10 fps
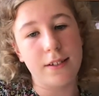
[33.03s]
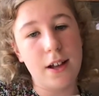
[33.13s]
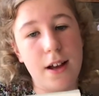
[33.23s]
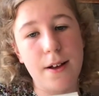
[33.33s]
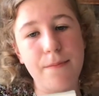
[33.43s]

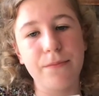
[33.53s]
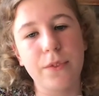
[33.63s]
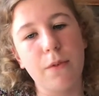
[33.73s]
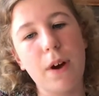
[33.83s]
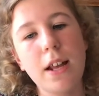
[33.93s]

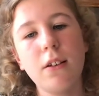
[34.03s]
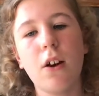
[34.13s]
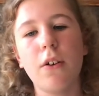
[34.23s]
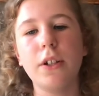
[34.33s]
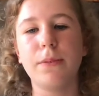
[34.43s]
When
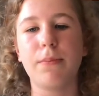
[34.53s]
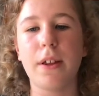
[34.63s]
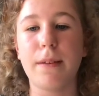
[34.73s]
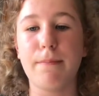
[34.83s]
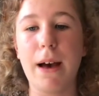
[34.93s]
Lauren's
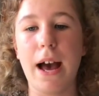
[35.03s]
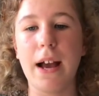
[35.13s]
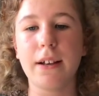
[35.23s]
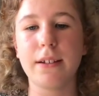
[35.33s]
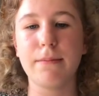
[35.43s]
brother
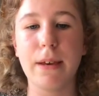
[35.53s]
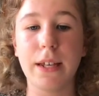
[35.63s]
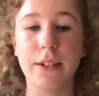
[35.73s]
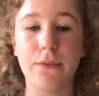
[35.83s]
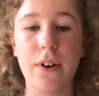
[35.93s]
Max
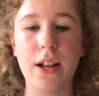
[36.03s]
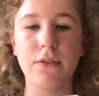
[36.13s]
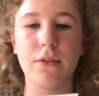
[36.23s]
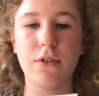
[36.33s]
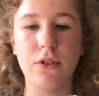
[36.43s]
makes
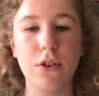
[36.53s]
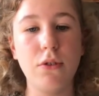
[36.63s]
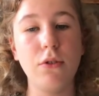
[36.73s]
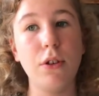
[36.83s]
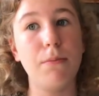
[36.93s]
friends with
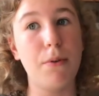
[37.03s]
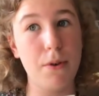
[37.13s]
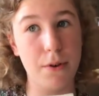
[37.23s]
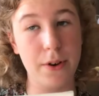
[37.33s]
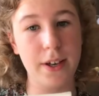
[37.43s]
two new
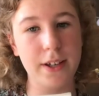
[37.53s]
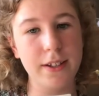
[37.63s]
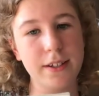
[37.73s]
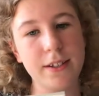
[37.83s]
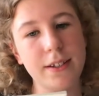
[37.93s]

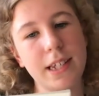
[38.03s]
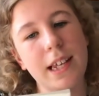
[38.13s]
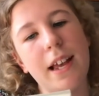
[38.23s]
boys,